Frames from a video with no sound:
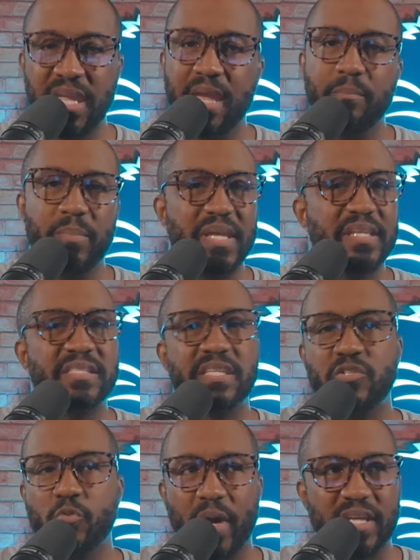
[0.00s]
We can't be in a
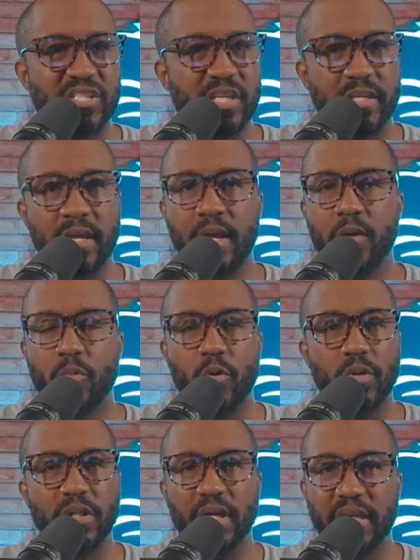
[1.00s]
situation
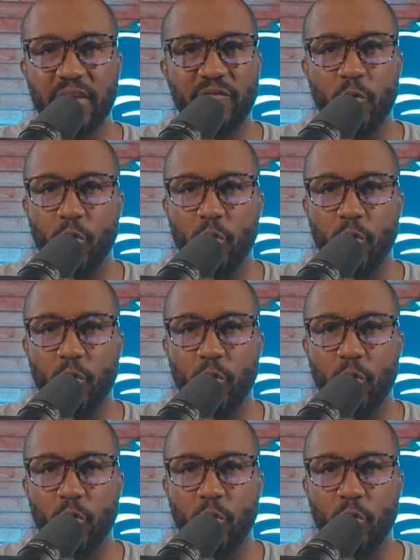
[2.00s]
where we're looking